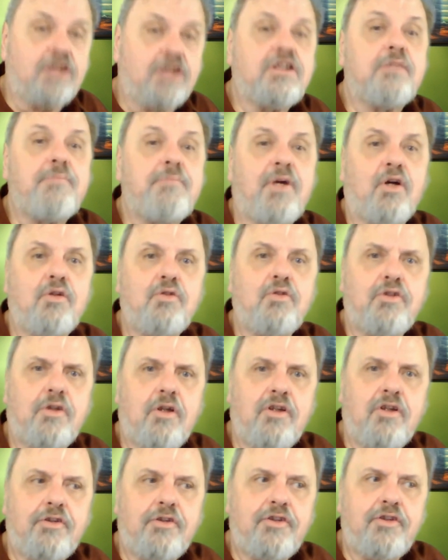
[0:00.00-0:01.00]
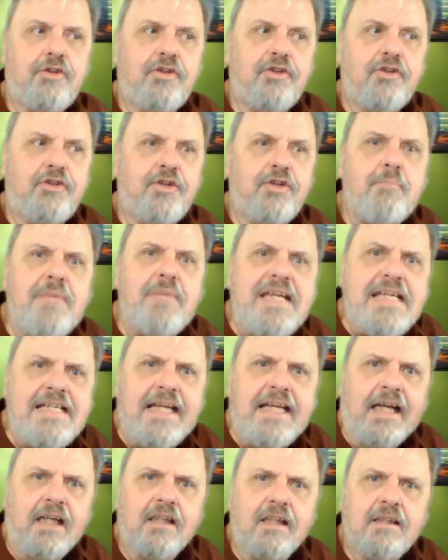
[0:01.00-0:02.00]
talks about the
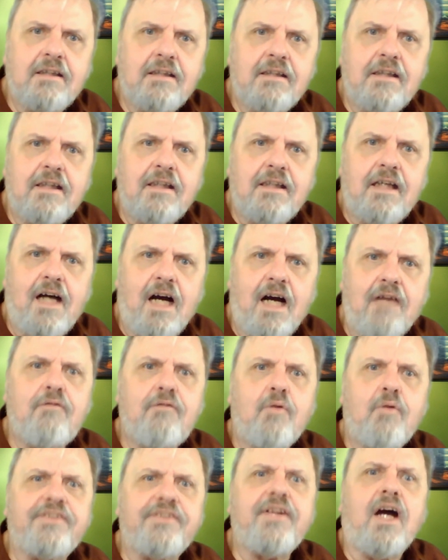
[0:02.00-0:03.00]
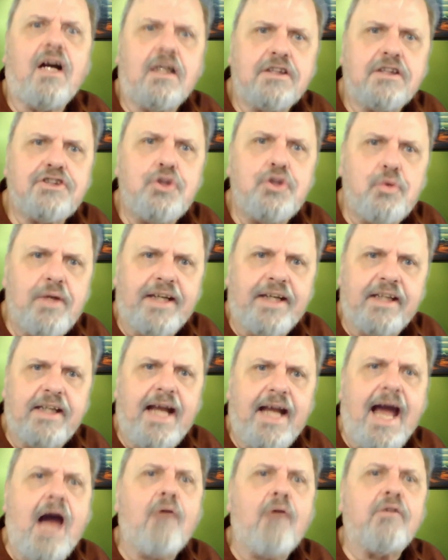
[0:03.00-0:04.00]
meaning of what the heart's doing
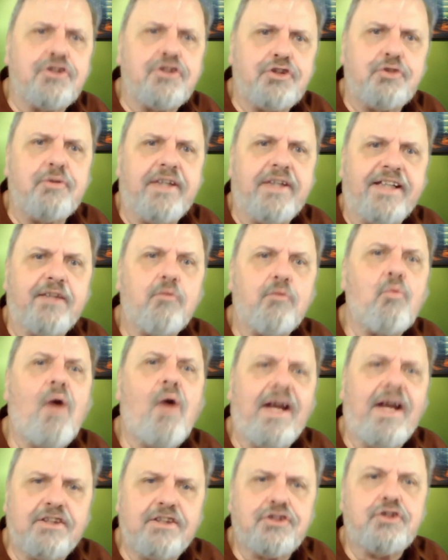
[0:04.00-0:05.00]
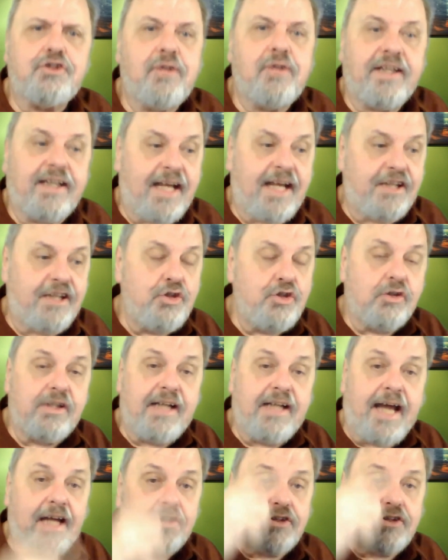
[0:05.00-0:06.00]
and how it's doing it and why it's doing it. And you
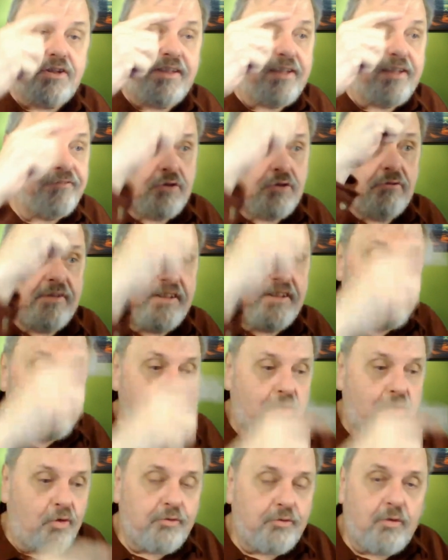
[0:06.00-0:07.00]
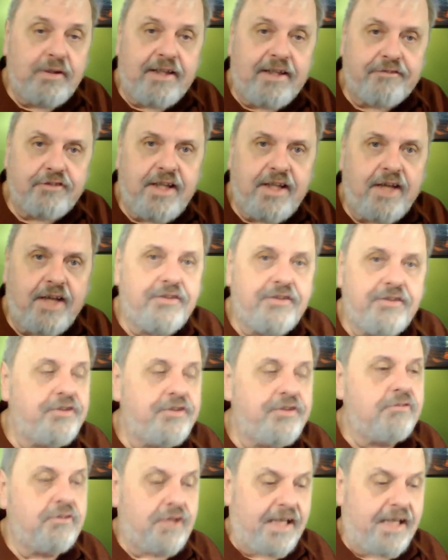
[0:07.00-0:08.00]
can actually, if you read them both one after the other,
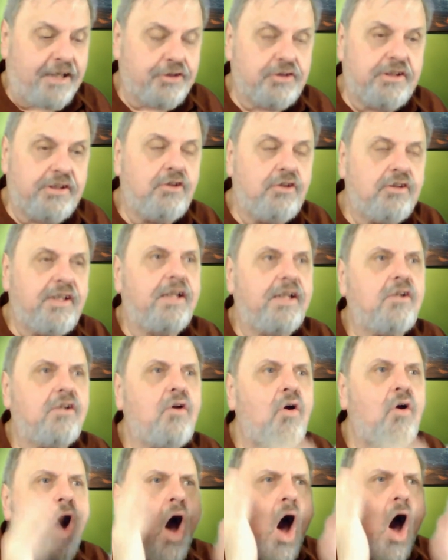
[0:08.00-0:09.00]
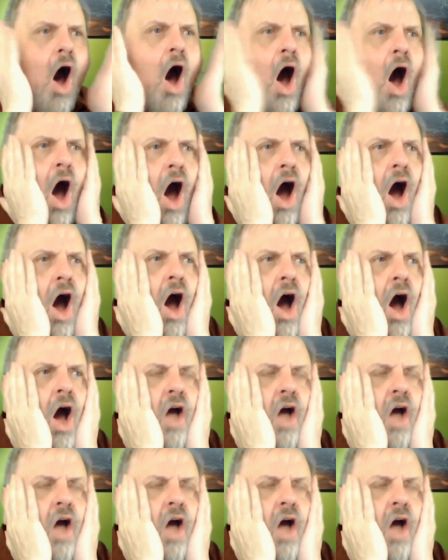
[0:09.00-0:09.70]
you can actually look at it and go, oh,